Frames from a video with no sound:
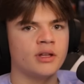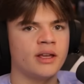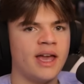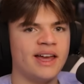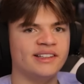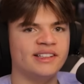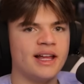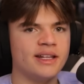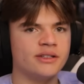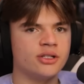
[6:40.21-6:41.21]
Okay,
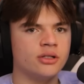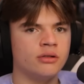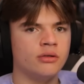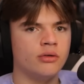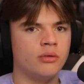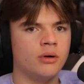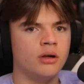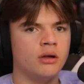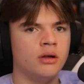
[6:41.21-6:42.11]
set it to